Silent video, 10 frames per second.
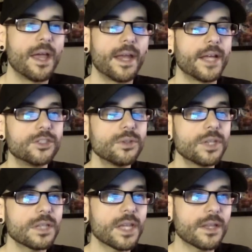And I do
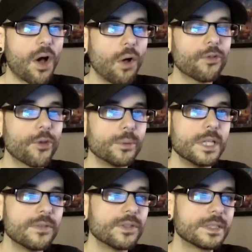think that also,
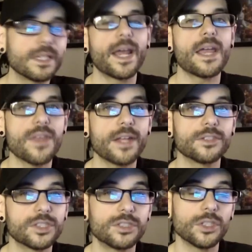even today, that
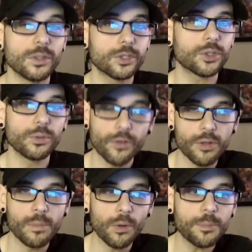is still true for the
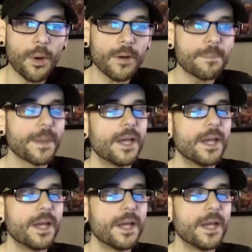most part.